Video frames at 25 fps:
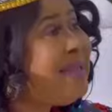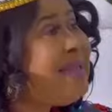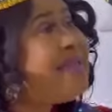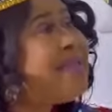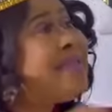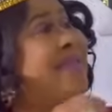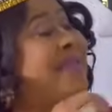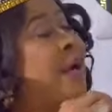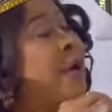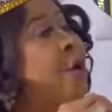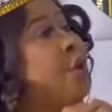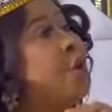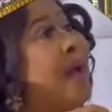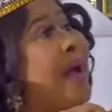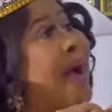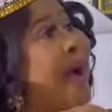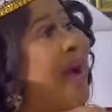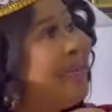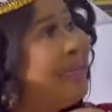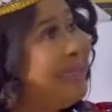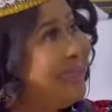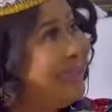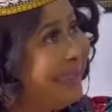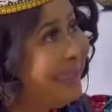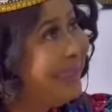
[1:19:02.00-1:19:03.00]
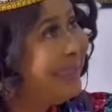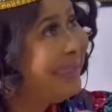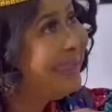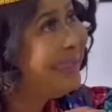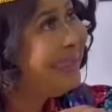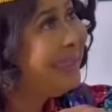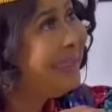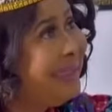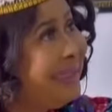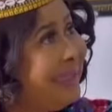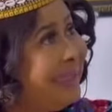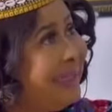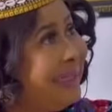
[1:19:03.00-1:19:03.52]
Second hand.
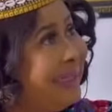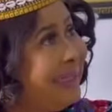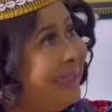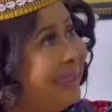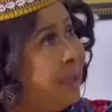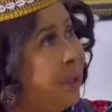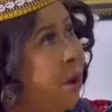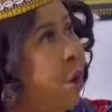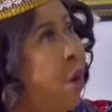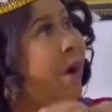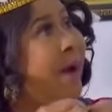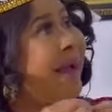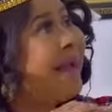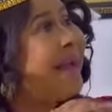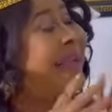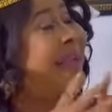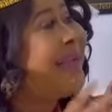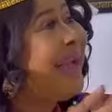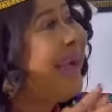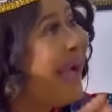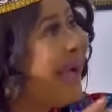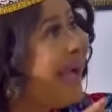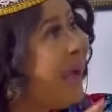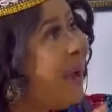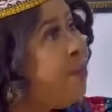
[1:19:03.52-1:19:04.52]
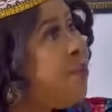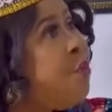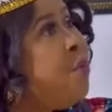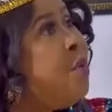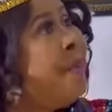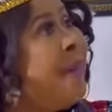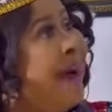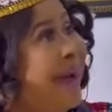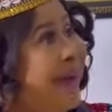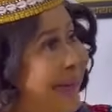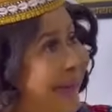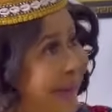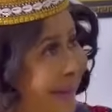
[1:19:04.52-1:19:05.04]
Okreka,
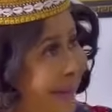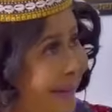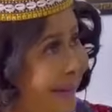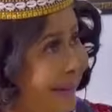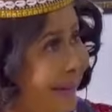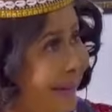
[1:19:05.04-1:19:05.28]
woman.